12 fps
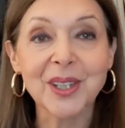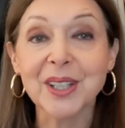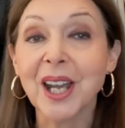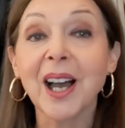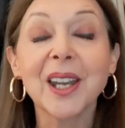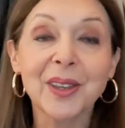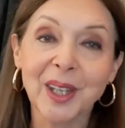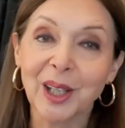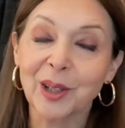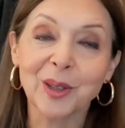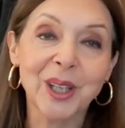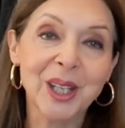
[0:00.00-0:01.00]
that I
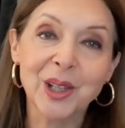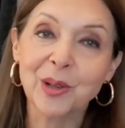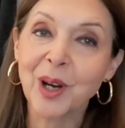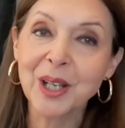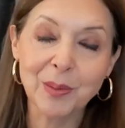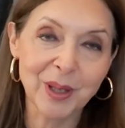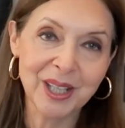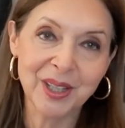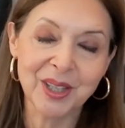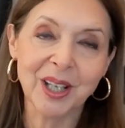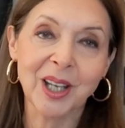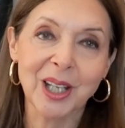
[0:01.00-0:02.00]
think look incredibly
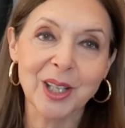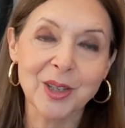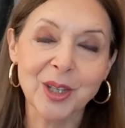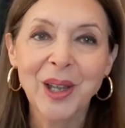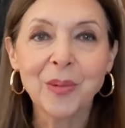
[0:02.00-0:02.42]
stylish